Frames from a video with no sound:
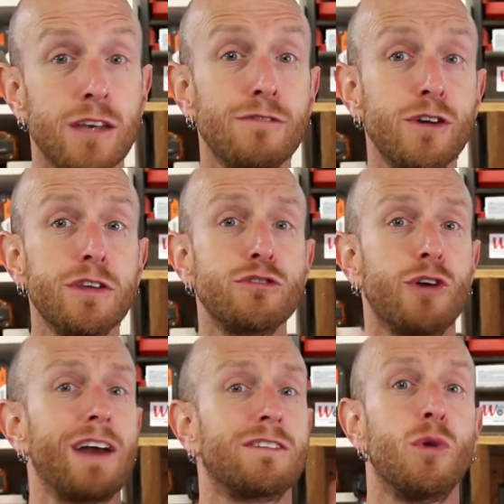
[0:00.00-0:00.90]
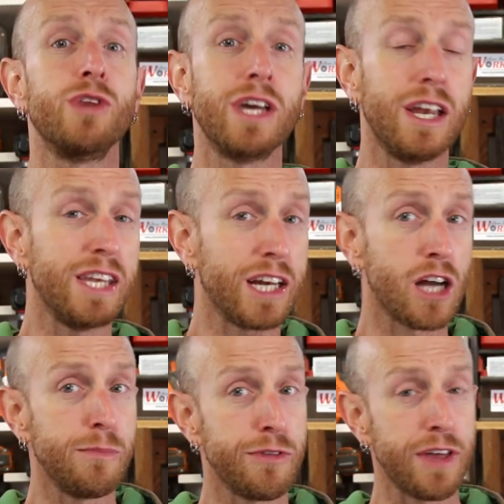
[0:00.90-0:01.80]
To fill these cracks, I'm only gonna need a
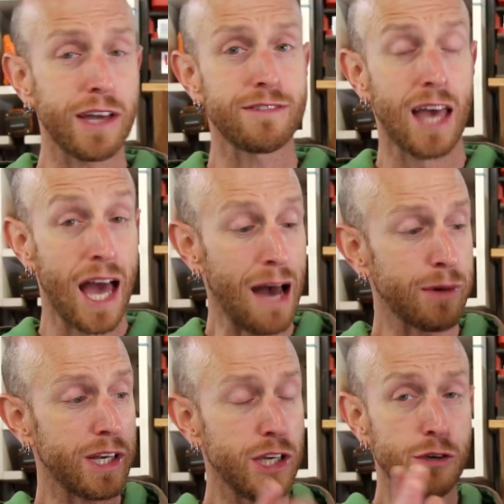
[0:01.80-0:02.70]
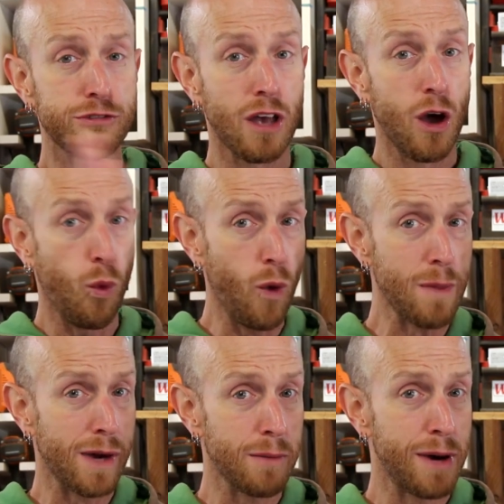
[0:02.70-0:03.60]
couple things. I'm gonna use
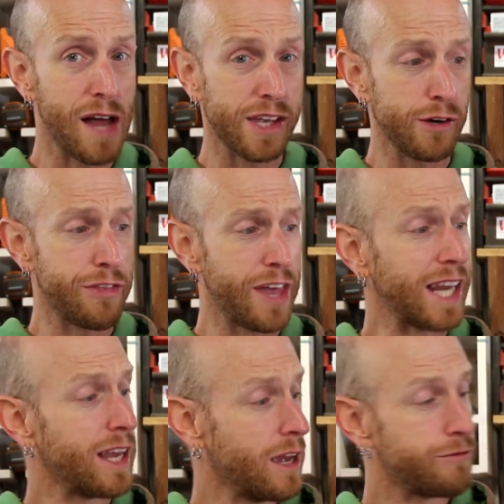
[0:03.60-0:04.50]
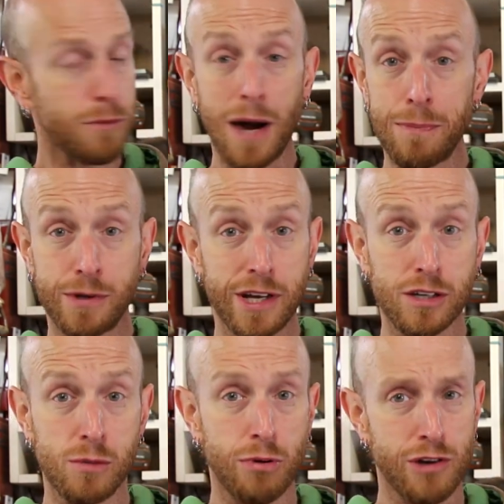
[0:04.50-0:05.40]
wipe-on polyurethane. For my
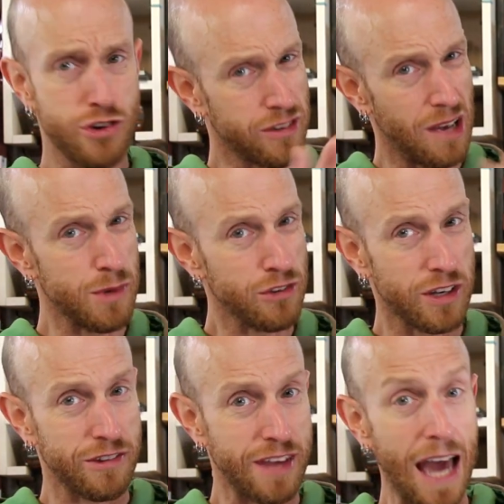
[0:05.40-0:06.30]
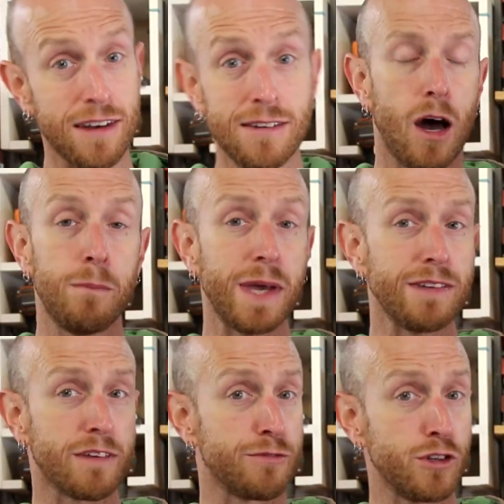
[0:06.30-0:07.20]
particular project, I'm using a satin, a
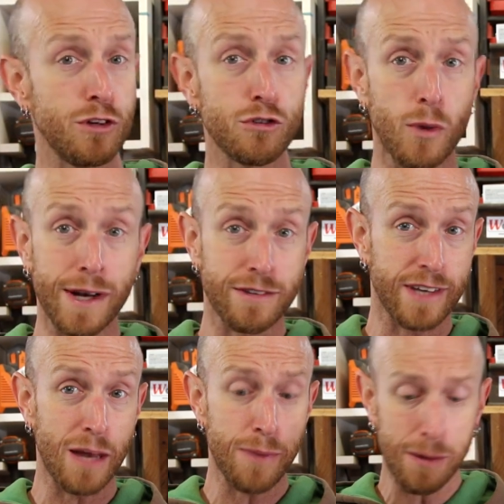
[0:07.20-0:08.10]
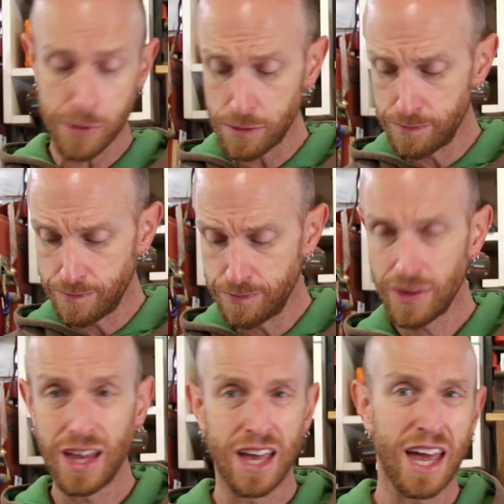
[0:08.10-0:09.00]
piece of 220 sandpaper,
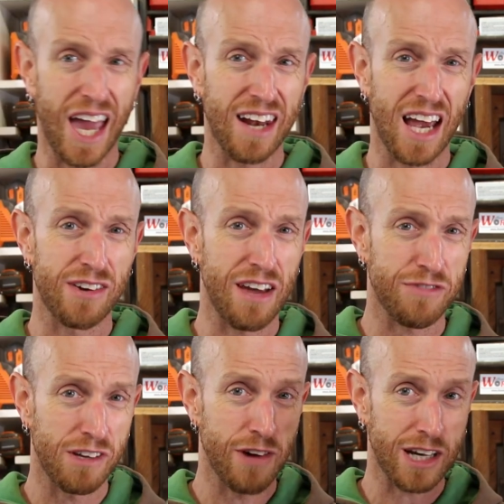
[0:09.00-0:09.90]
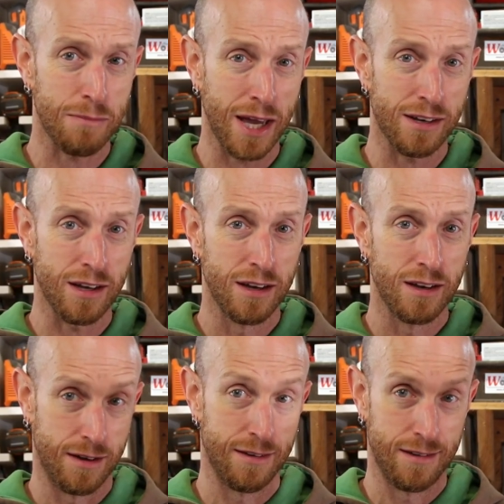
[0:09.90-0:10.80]
and I definitely recommend
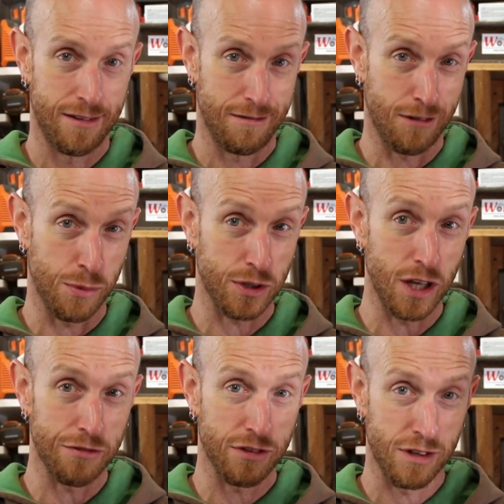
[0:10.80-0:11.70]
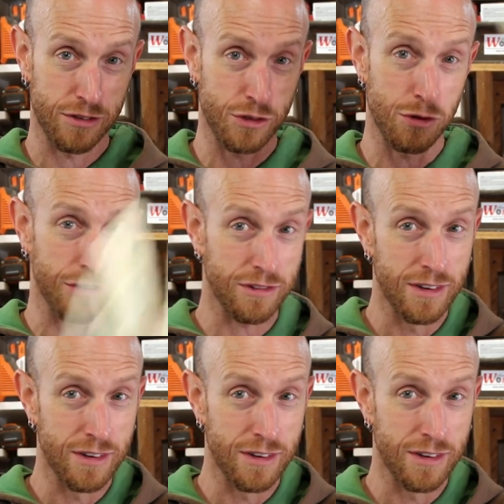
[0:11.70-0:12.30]
rubber gloves. Let's do this.